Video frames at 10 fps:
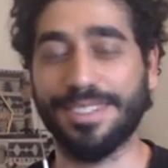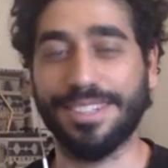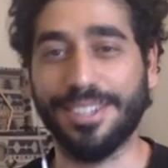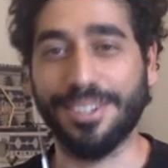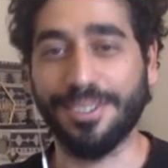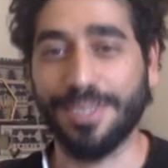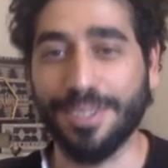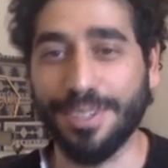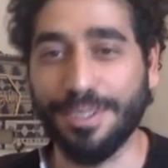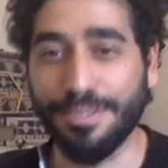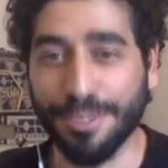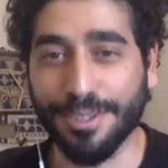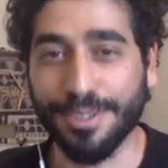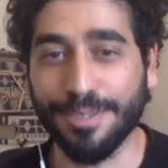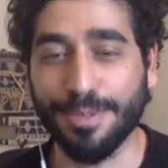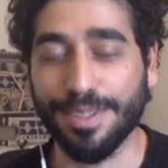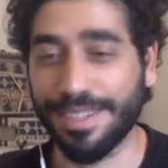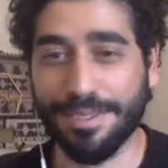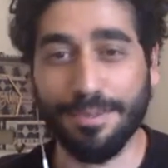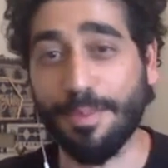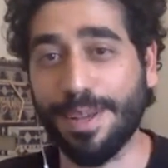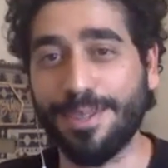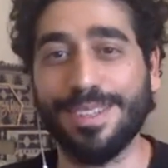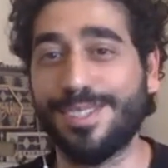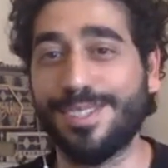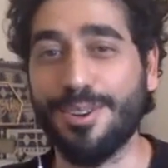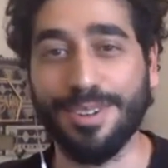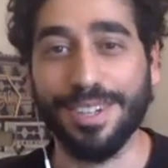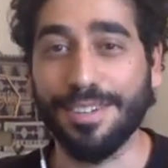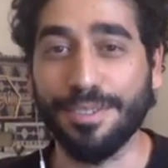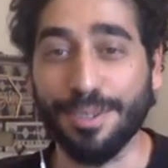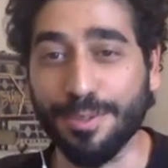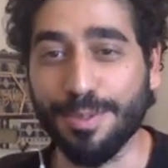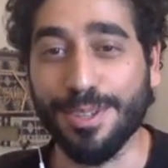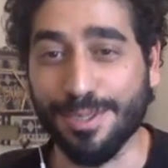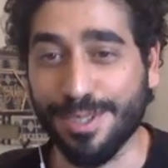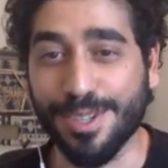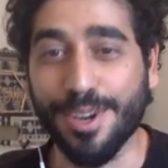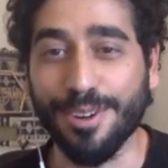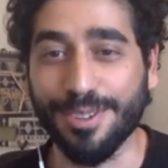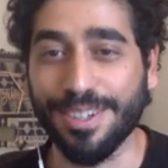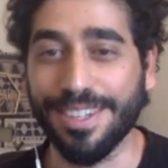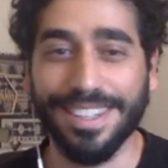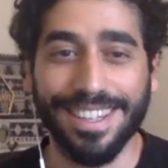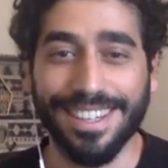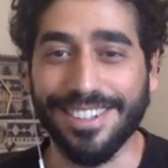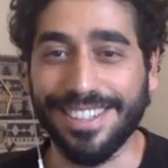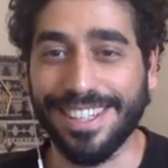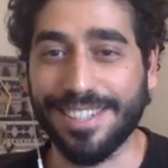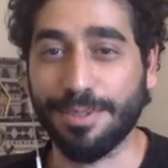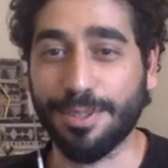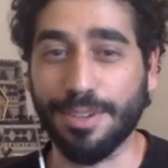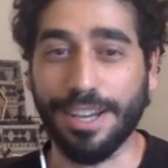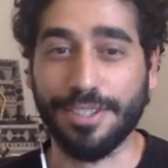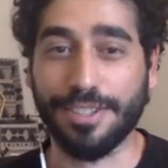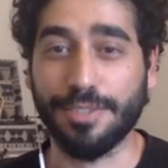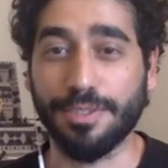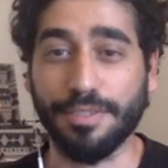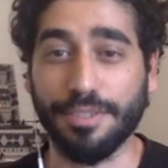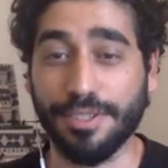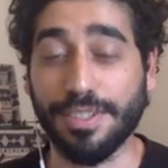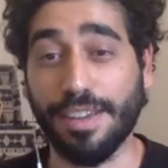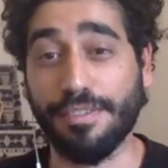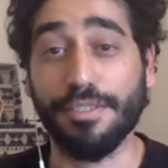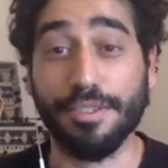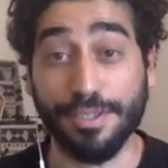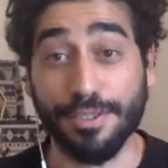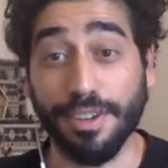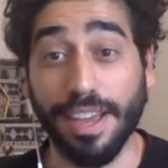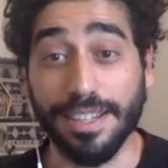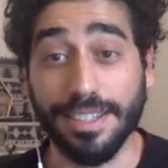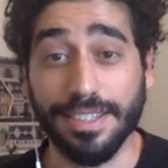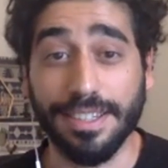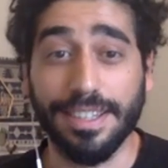You know, if you're good with it, go back to the stone. If you're good with your stone, you know, that's what you're actually doing versus have a very strong hand.